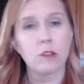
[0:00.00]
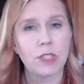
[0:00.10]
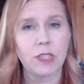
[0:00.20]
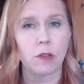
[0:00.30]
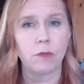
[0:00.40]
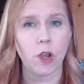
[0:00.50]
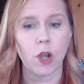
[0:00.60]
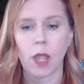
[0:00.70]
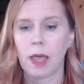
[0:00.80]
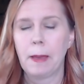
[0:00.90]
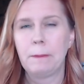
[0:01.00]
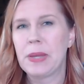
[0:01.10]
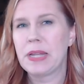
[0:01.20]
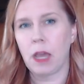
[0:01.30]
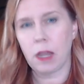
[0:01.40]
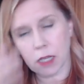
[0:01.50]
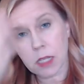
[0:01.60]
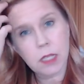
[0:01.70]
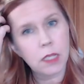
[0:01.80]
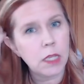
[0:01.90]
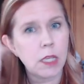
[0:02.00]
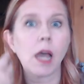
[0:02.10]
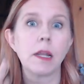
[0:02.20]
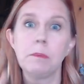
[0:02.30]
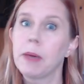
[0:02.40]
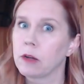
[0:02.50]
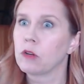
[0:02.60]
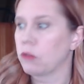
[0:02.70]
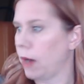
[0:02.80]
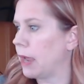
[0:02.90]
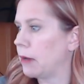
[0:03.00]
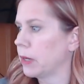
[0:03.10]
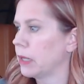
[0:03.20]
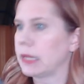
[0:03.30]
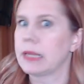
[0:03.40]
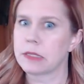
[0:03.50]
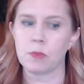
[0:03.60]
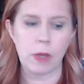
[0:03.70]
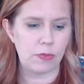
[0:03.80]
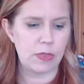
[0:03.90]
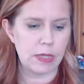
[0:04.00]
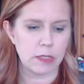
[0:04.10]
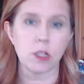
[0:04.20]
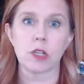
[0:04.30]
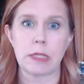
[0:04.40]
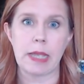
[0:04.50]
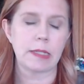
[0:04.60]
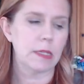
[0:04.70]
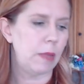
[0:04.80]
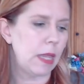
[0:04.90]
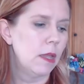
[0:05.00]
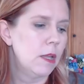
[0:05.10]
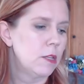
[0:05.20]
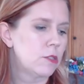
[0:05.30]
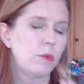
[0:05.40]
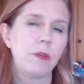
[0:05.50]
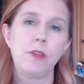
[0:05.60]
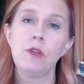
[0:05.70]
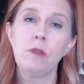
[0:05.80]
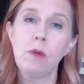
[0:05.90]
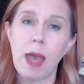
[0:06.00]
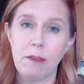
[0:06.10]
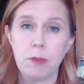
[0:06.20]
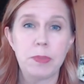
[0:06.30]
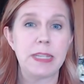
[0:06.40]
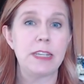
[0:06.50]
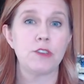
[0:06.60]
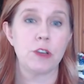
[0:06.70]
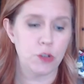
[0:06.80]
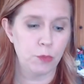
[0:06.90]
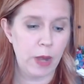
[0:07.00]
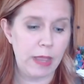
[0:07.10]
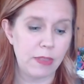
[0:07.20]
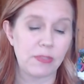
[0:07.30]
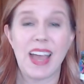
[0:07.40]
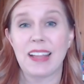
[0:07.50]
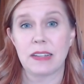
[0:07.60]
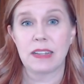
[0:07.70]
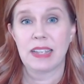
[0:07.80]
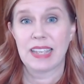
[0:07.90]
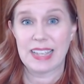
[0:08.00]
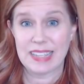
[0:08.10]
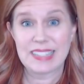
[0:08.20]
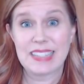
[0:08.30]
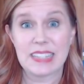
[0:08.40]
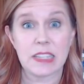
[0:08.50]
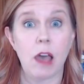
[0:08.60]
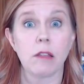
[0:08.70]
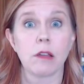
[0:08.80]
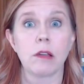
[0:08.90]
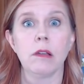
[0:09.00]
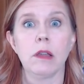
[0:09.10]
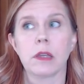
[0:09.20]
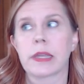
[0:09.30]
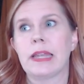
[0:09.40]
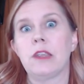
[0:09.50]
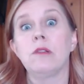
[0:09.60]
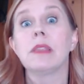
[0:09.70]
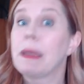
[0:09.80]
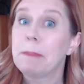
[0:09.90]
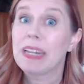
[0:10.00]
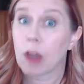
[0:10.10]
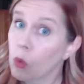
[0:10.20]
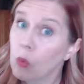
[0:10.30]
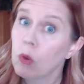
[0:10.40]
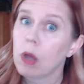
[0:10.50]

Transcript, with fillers: silver, but not a gunmetal gray really is what this looks like to me. So if you have a petite treasure braid that that is this color. Can you let me know